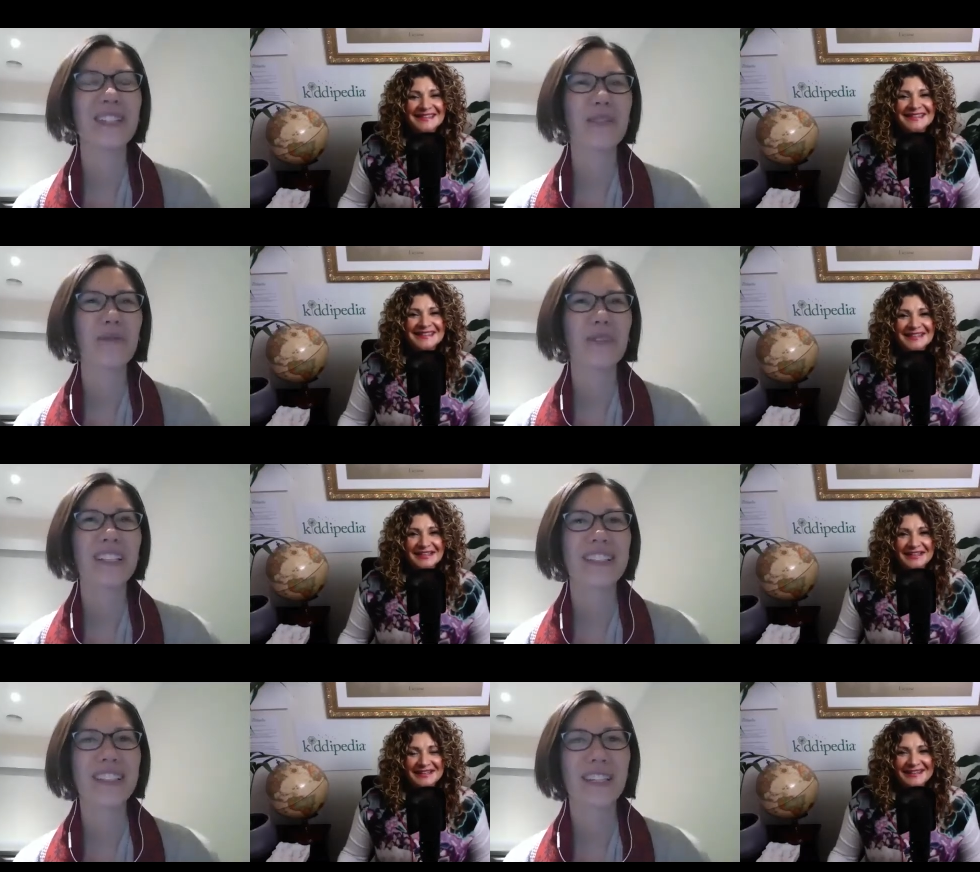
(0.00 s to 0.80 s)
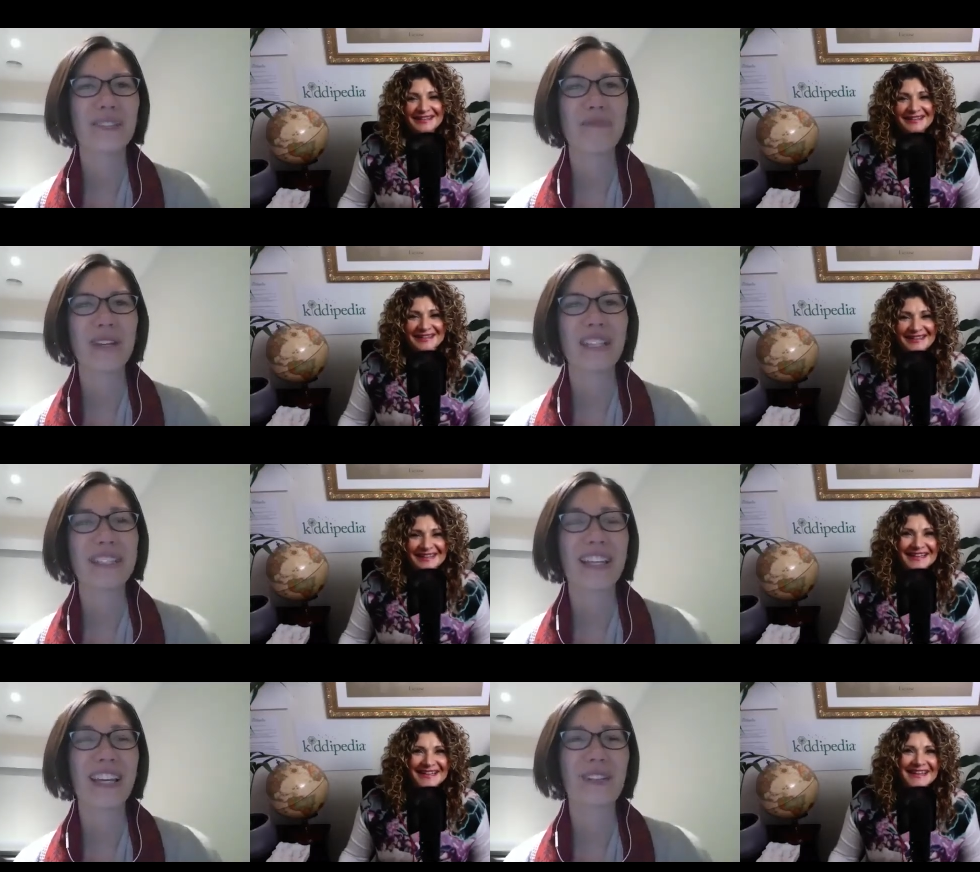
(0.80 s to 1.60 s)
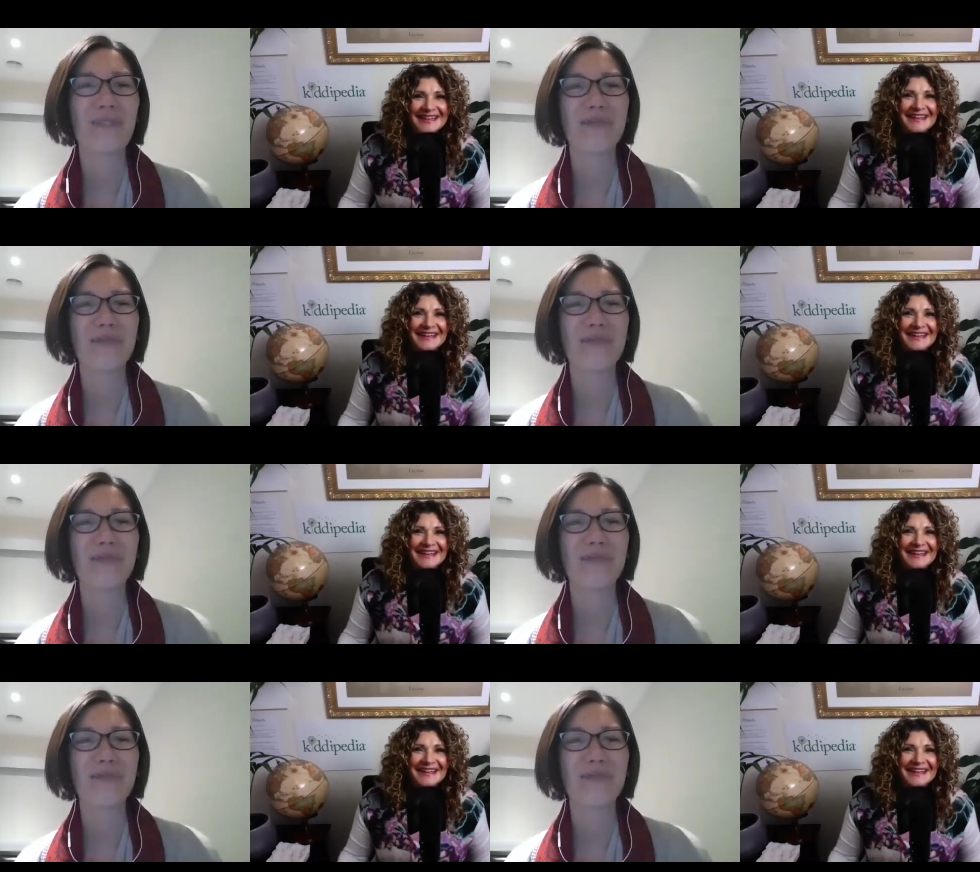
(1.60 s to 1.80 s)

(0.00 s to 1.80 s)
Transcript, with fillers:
Speaker 1: it always started. it started off